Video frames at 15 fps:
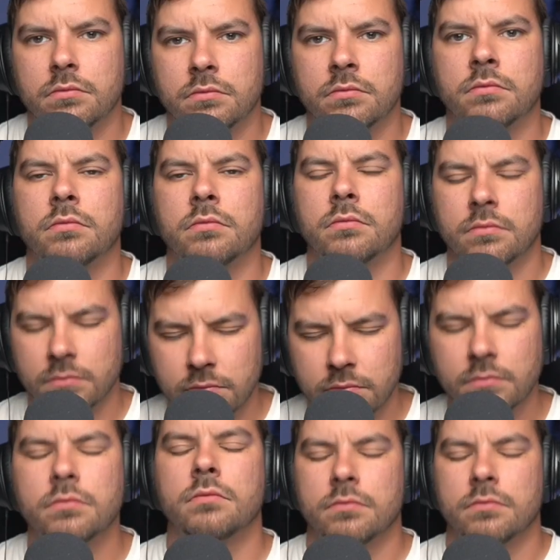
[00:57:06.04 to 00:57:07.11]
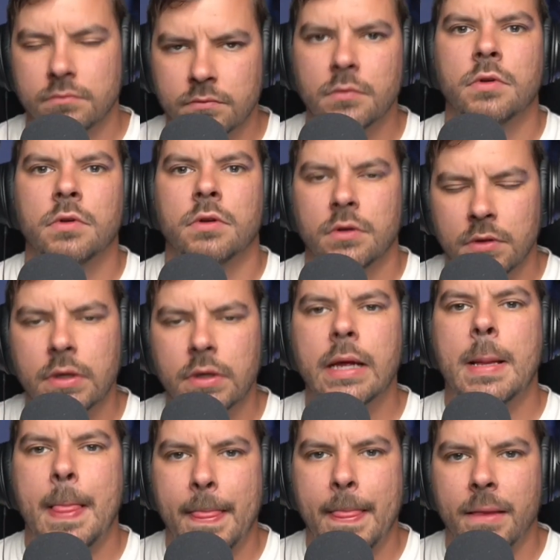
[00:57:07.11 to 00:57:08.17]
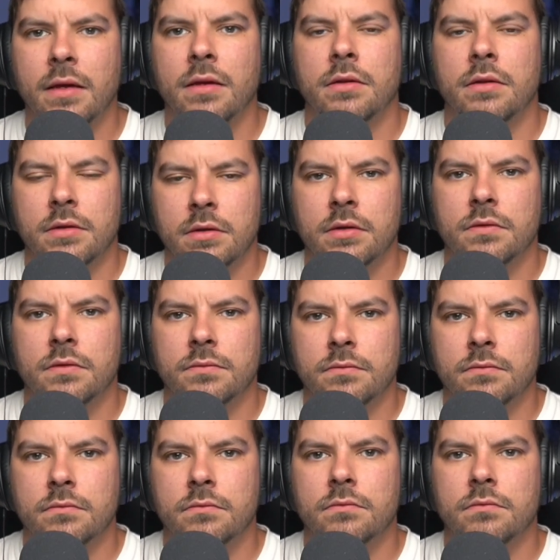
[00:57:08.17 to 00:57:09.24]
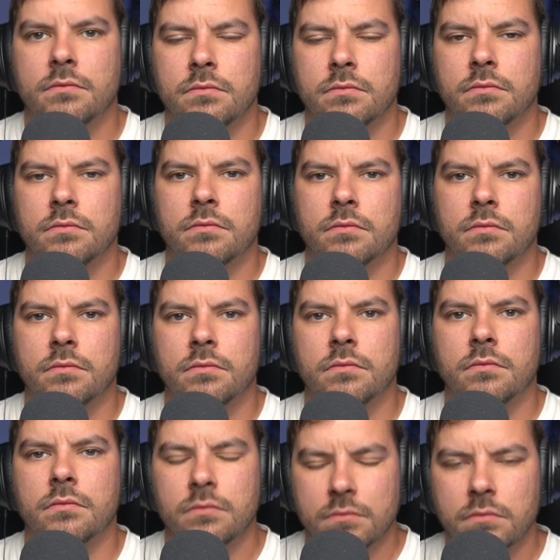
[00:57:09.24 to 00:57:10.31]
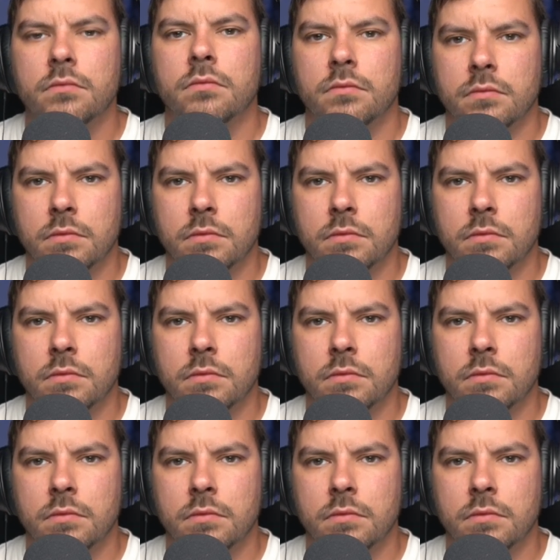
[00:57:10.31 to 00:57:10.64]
part of it's business, but part of it is knowing me as the human, knowing me as,